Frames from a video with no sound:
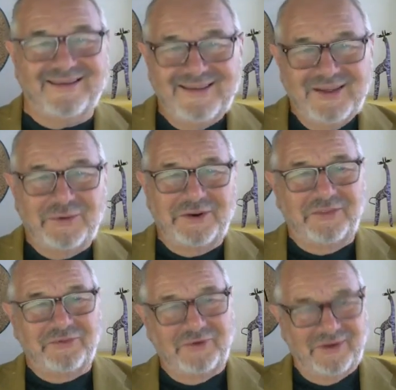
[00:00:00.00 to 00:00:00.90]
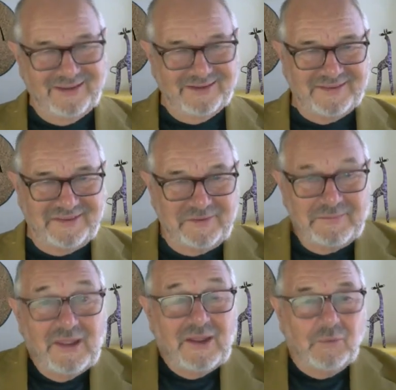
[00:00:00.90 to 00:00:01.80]
what other sort of legs are there?
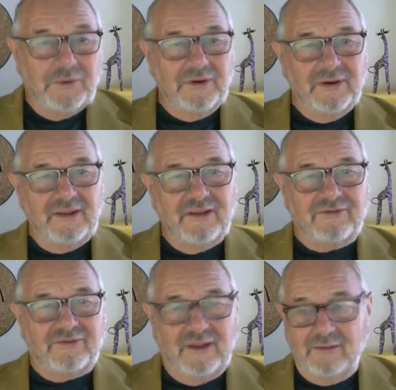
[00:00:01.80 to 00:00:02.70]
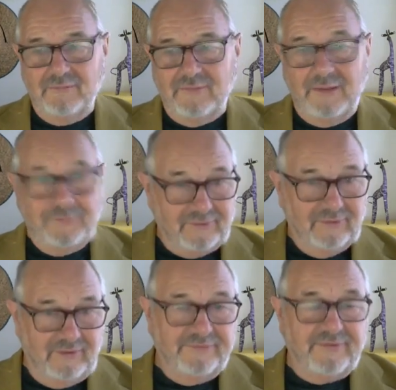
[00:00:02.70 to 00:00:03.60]
When her legs
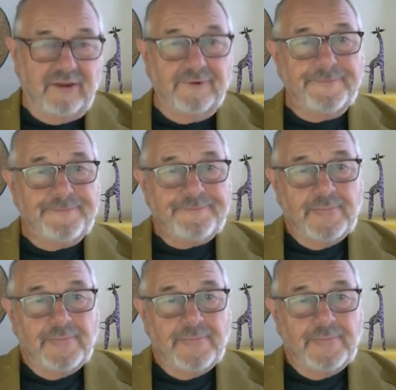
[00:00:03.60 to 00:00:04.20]
absolutely fail,